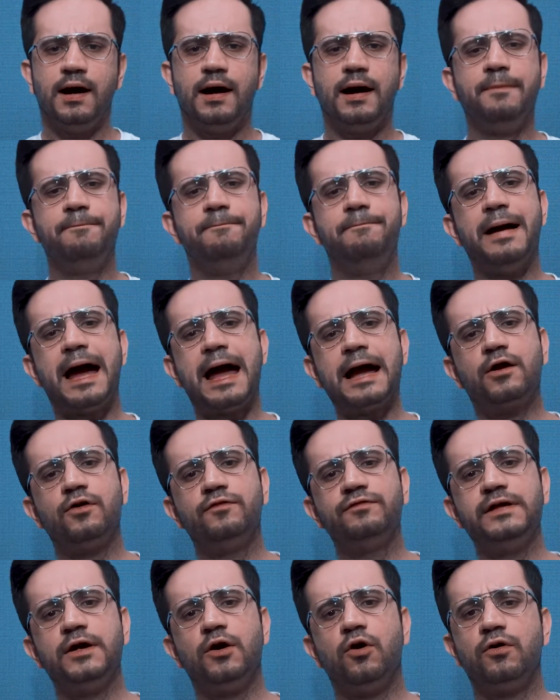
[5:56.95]
A back
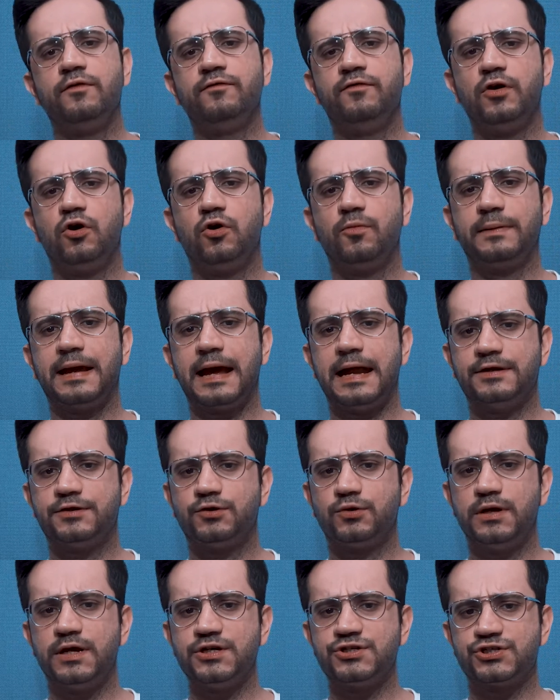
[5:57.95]
of the envelope
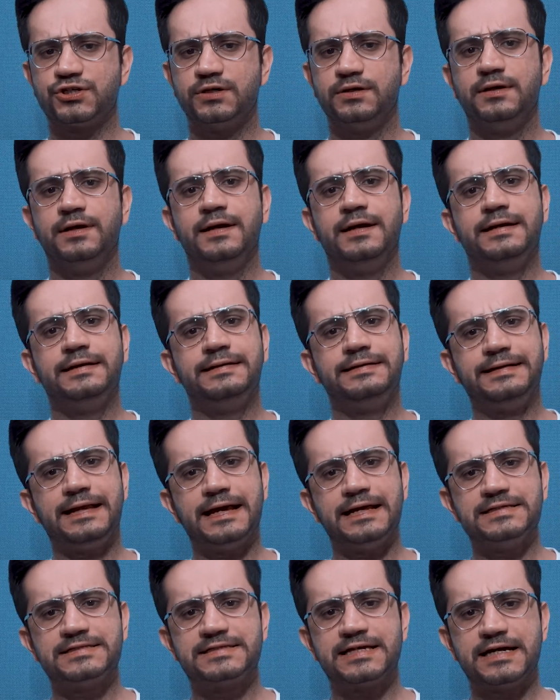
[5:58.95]
calculation
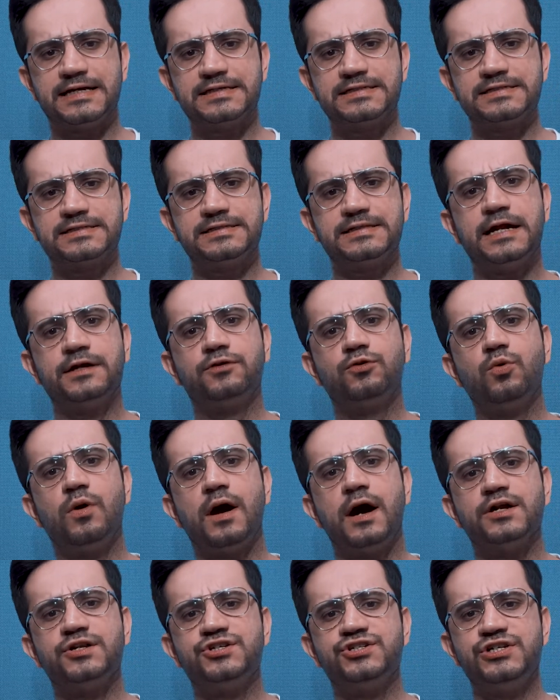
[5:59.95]
tells us that to
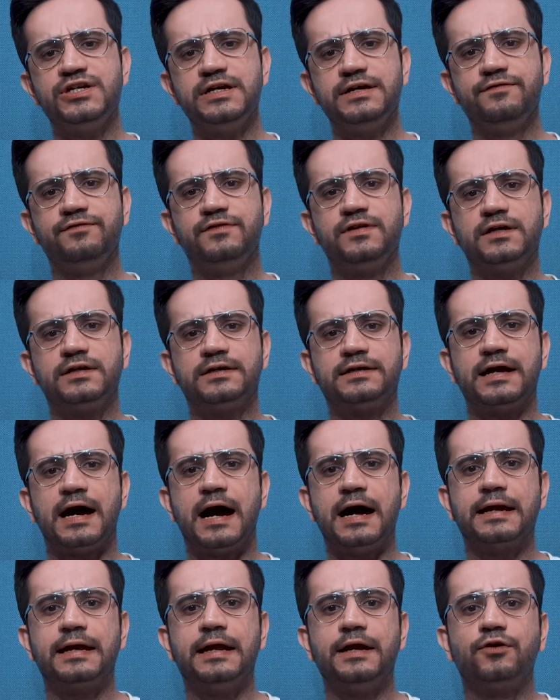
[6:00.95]
achieve the
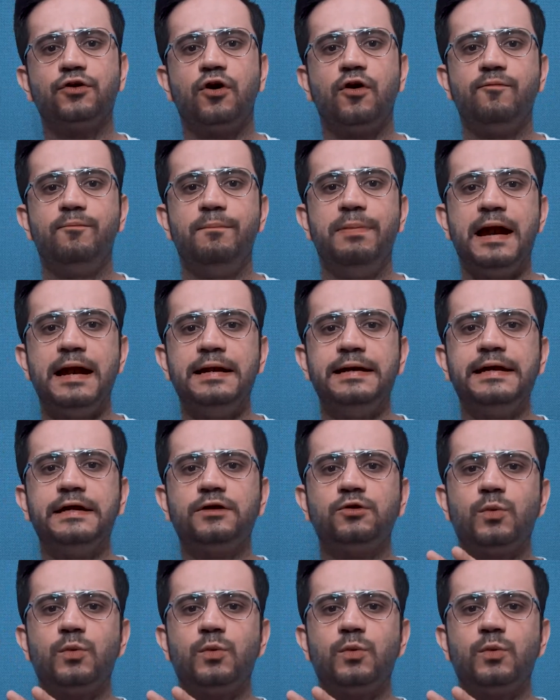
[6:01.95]
target of blending